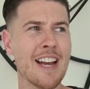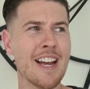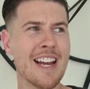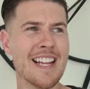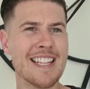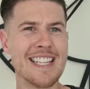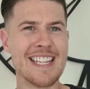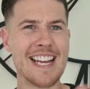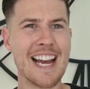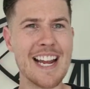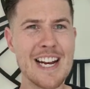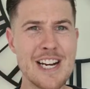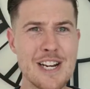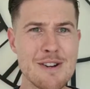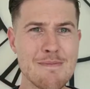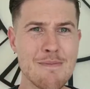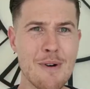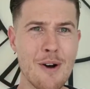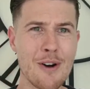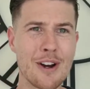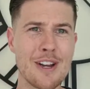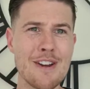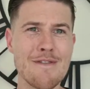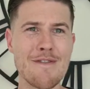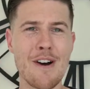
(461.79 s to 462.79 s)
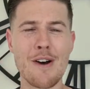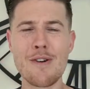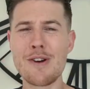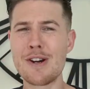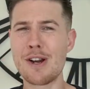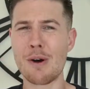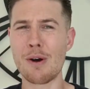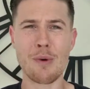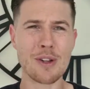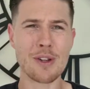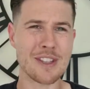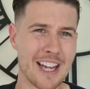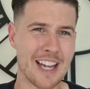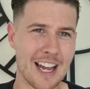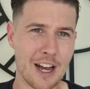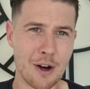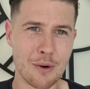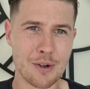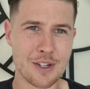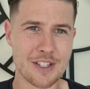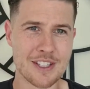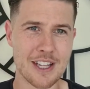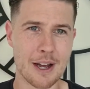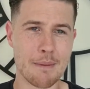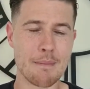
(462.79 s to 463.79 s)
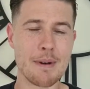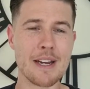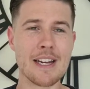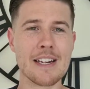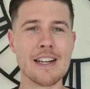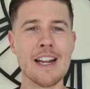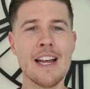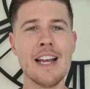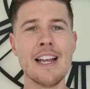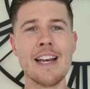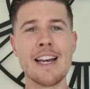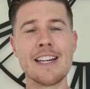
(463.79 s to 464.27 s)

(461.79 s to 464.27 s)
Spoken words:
the end of market value? Like, what the hell does that mean?